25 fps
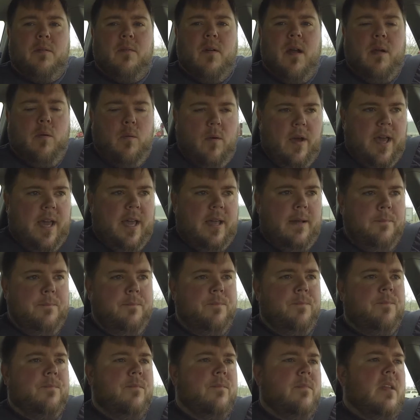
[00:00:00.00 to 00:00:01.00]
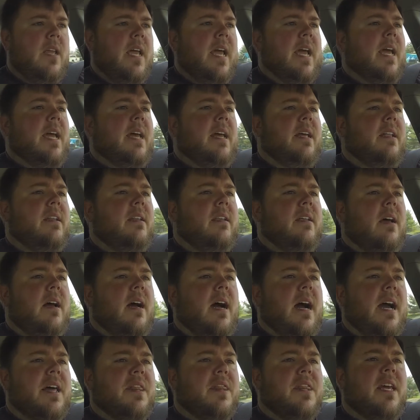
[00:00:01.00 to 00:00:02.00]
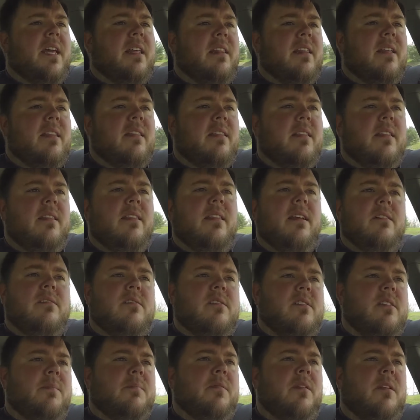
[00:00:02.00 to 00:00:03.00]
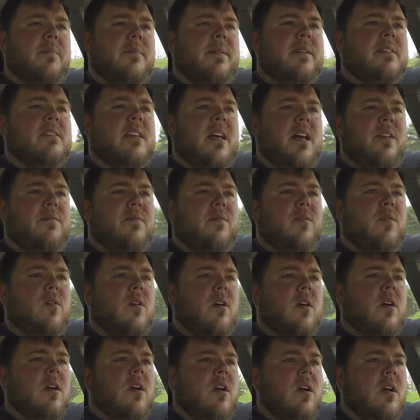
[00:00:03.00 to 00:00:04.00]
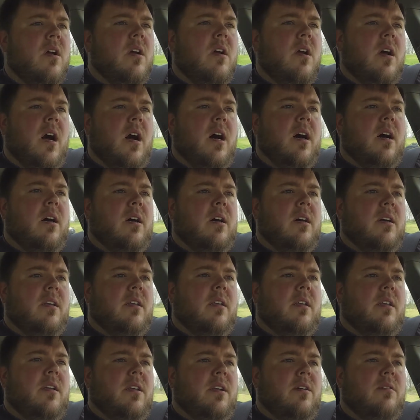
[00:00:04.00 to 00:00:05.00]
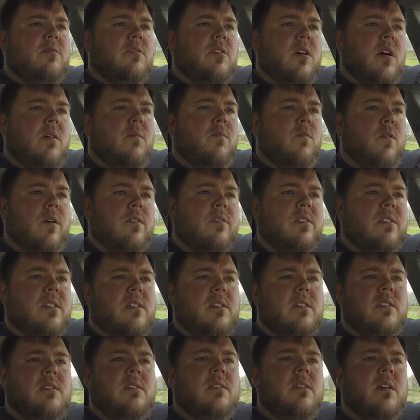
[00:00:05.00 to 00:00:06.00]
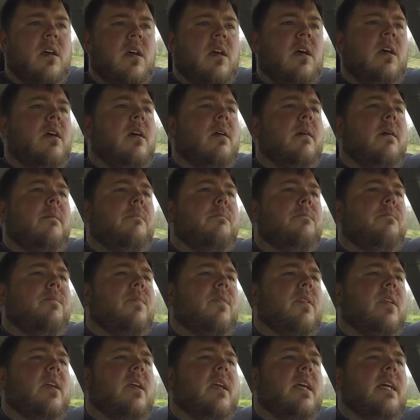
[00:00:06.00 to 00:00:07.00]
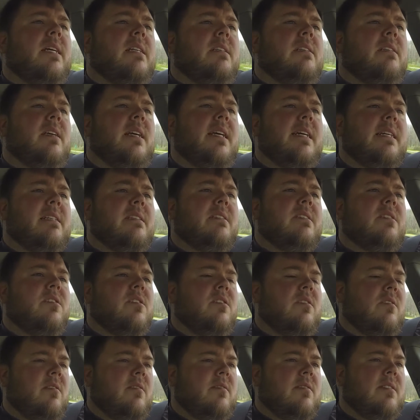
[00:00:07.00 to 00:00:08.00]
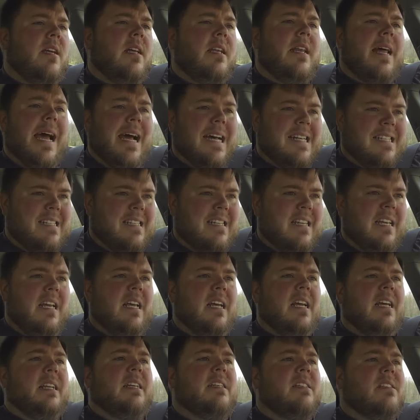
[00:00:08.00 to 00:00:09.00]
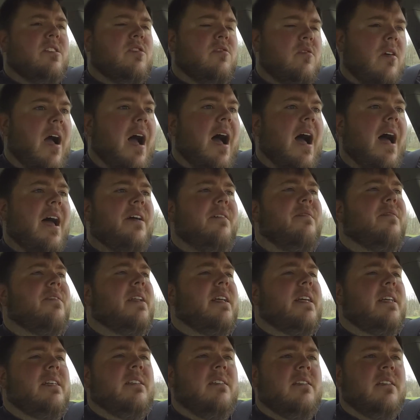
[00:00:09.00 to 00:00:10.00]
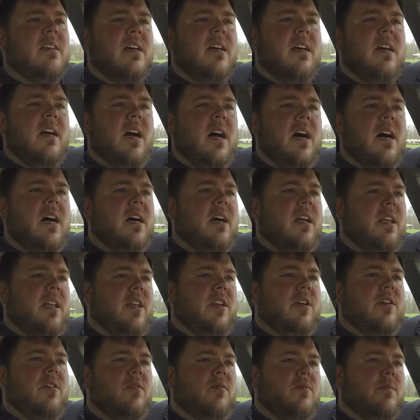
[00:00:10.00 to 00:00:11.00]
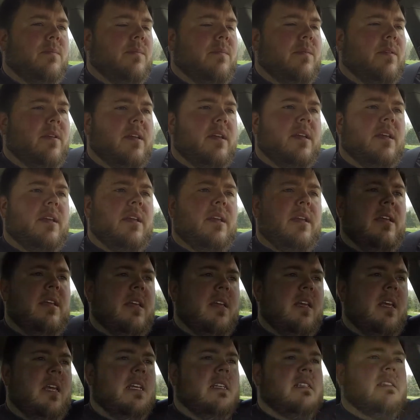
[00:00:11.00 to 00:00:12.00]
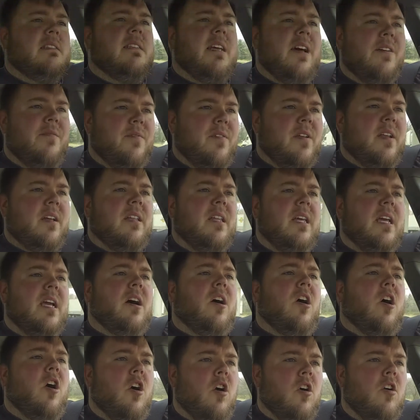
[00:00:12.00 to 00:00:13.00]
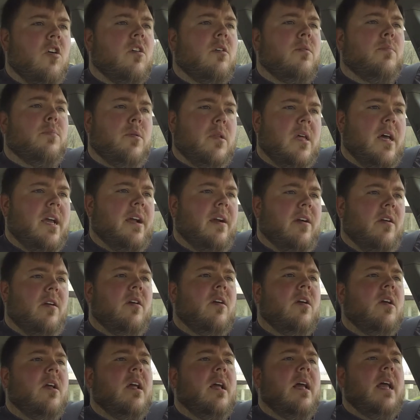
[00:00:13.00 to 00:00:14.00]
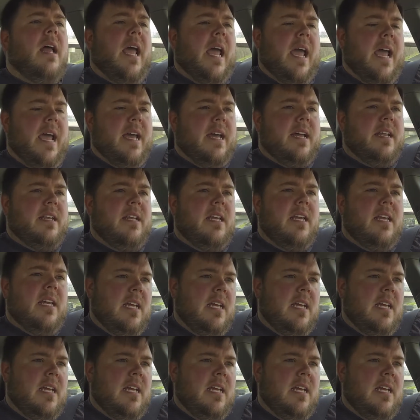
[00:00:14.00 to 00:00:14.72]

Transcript: the right way, and I think that there's something to be said for you know, Tom Wilson's his tenacity and his drive and his you know, he's definitely a hard player, and